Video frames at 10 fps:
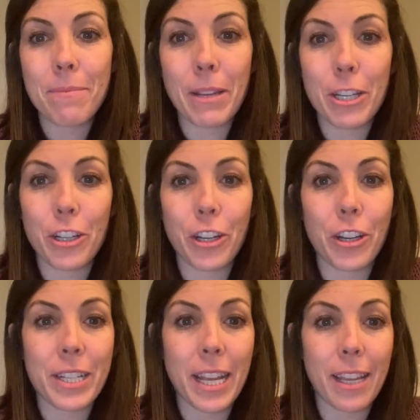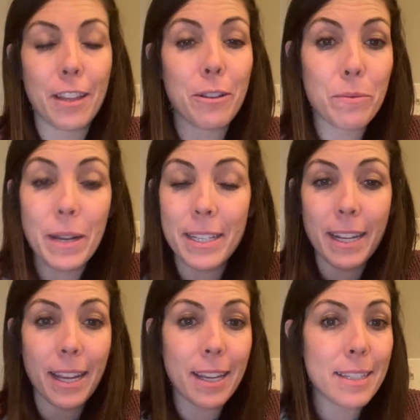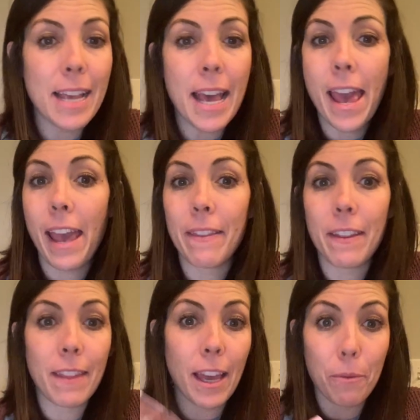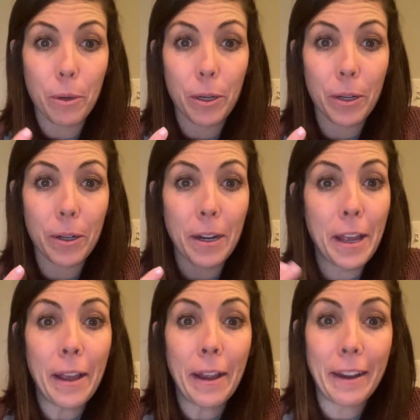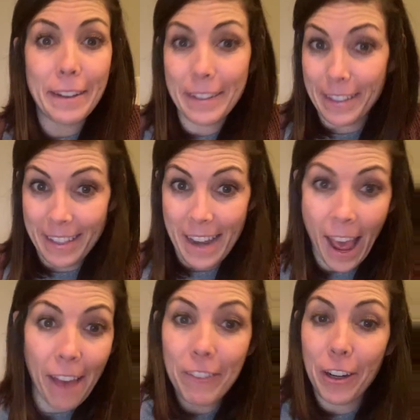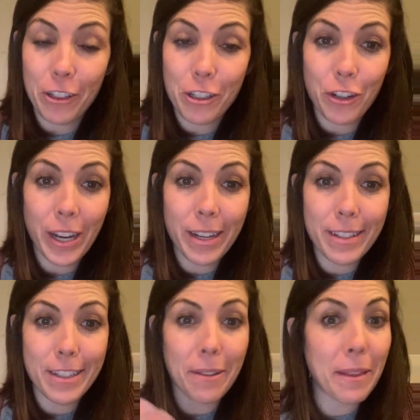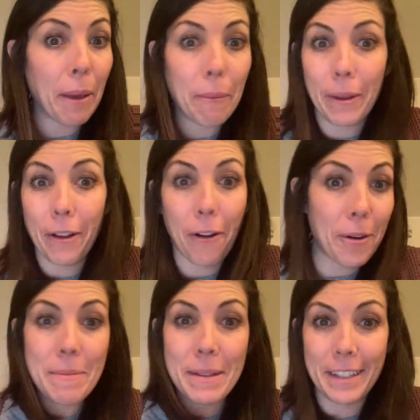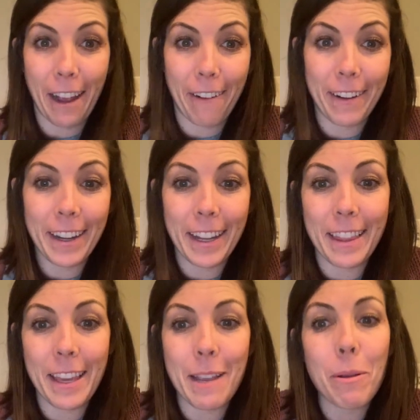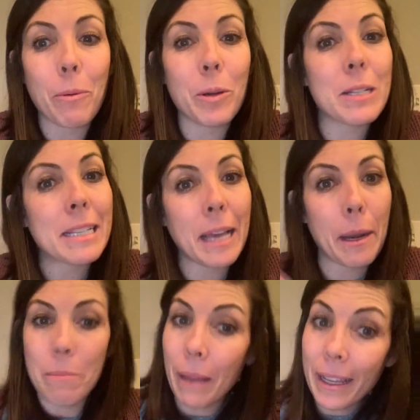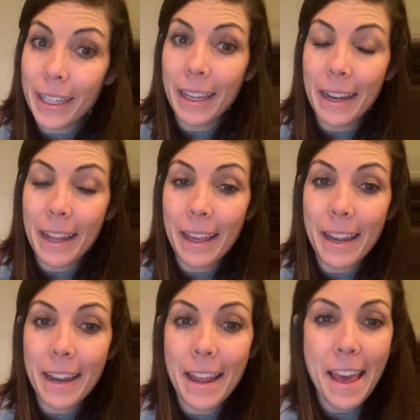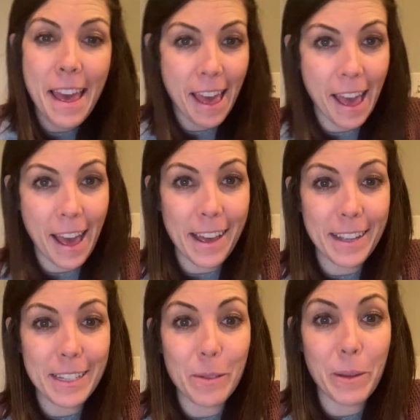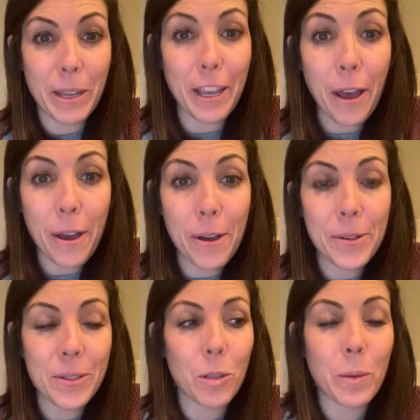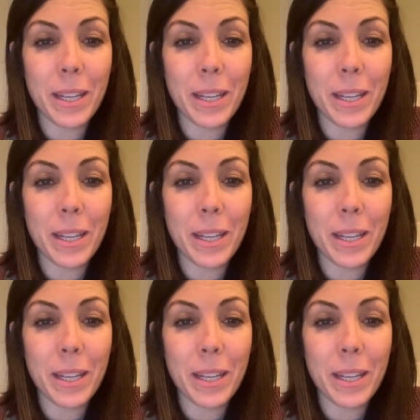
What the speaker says: make sure you're taking those rest days, and then that we're having our treats so that we aren't missing out on anything, but we're just kind of plugging it in as we go so that we